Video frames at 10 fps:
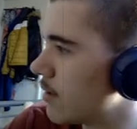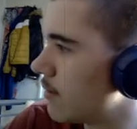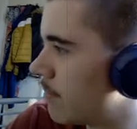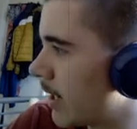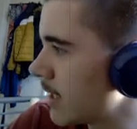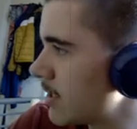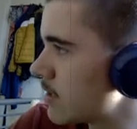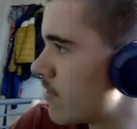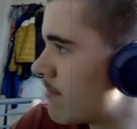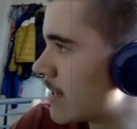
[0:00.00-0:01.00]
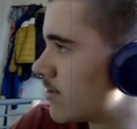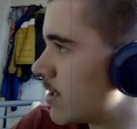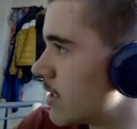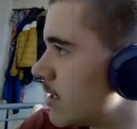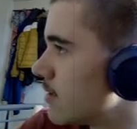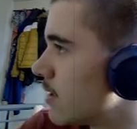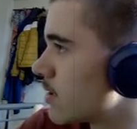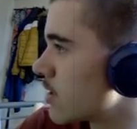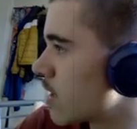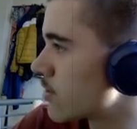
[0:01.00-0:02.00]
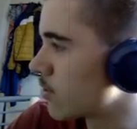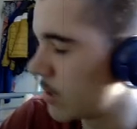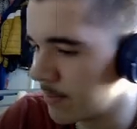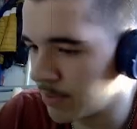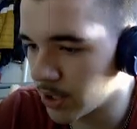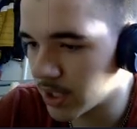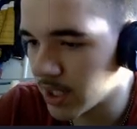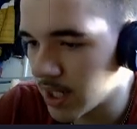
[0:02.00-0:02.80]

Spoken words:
But I guess it doesn't really matter, does it? I'll call it a book.